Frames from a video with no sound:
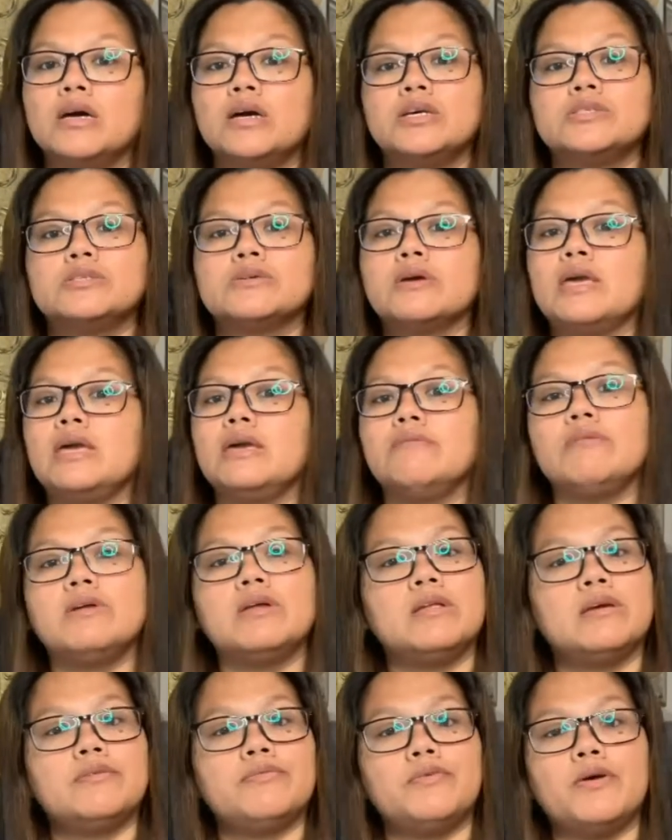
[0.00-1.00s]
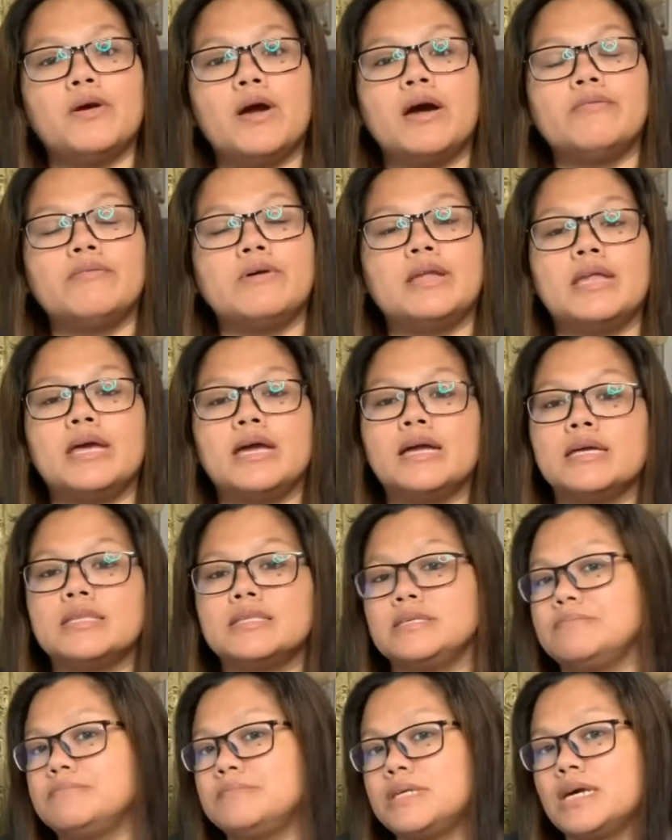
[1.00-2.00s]
So even if you have a
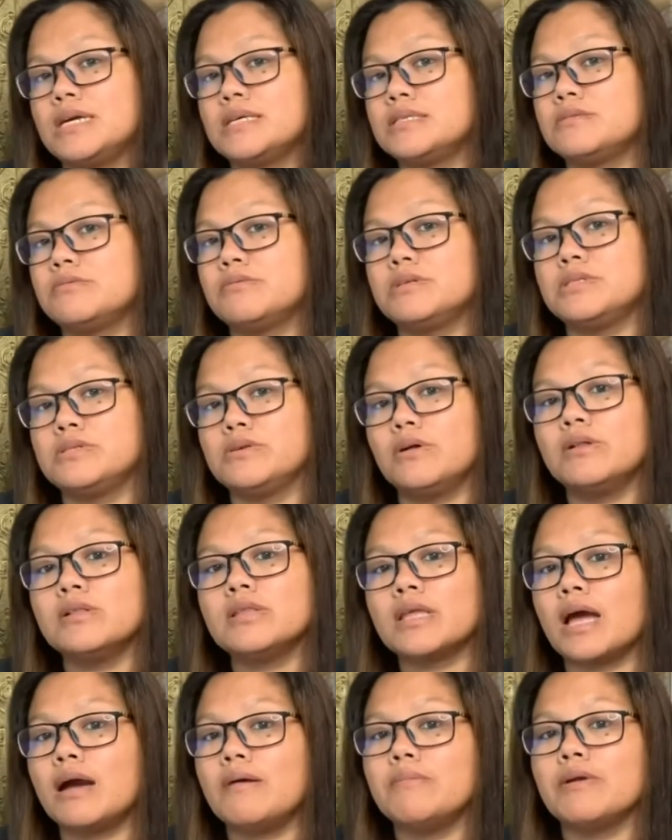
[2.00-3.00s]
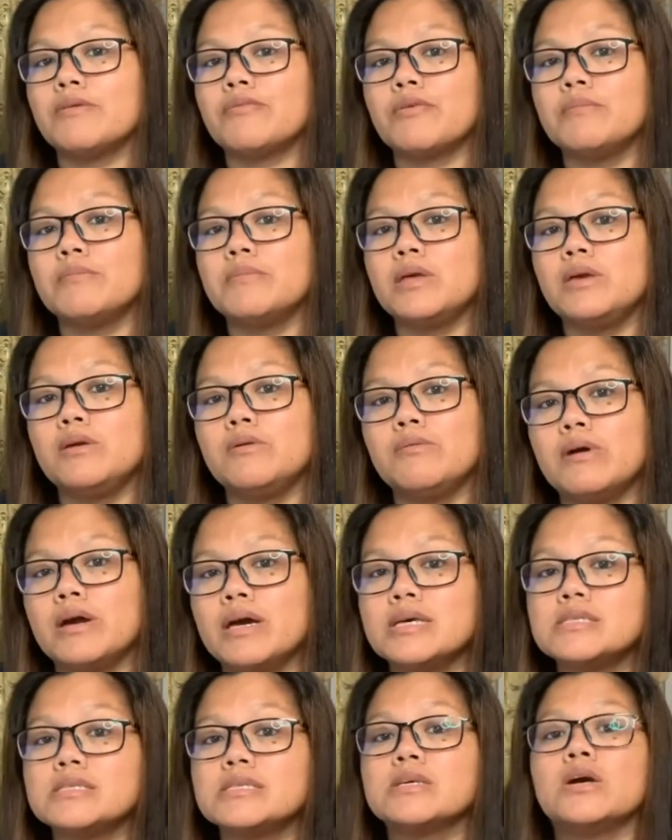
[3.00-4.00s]
negative test result coming from the
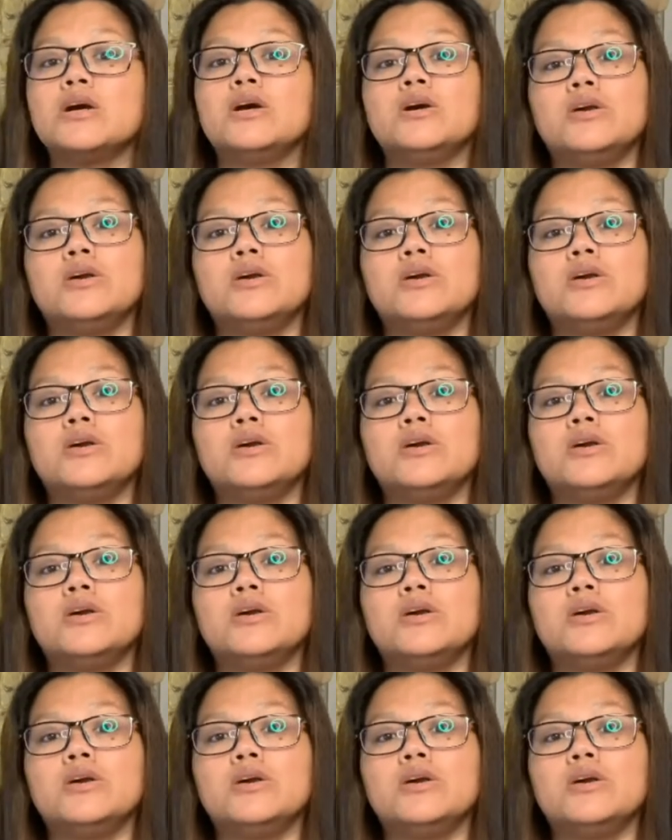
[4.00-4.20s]
US,